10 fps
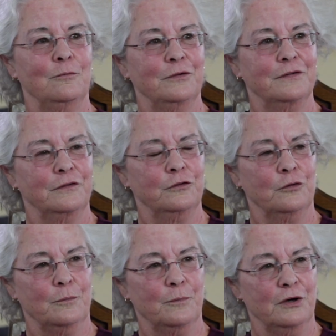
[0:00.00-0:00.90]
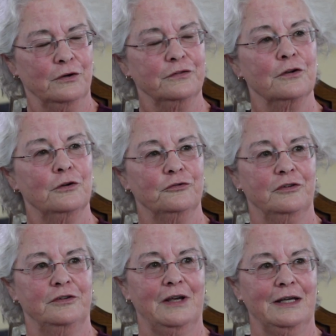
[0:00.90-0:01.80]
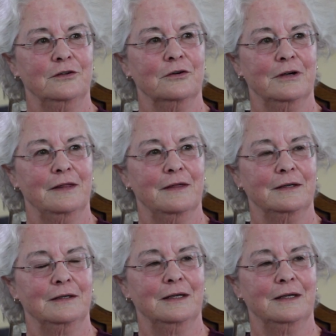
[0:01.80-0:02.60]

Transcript: was a sort of personal trajectory that